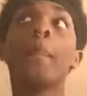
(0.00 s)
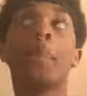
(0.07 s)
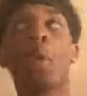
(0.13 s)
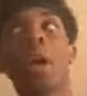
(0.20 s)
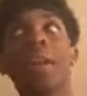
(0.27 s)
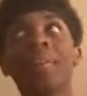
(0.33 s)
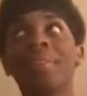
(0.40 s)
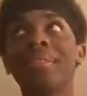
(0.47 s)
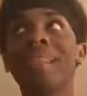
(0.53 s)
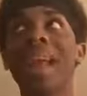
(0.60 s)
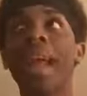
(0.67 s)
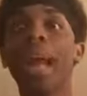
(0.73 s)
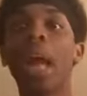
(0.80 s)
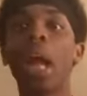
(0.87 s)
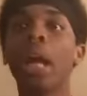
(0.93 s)

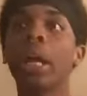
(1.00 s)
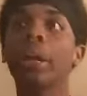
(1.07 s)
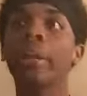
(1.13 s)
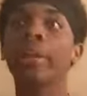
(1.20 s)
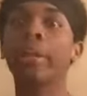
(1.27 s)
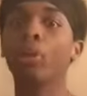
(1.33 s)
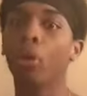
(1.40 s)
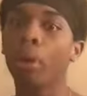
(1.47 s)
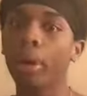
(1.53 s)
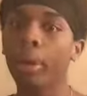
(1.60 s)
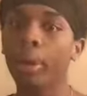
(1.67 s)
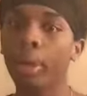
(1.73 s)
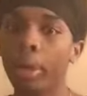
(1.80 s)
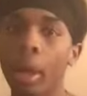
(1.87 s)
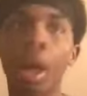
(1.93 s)
birthday. Adore
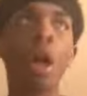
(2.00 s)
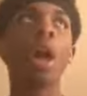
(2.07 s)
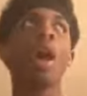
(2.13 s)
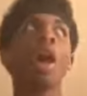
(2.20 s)
you.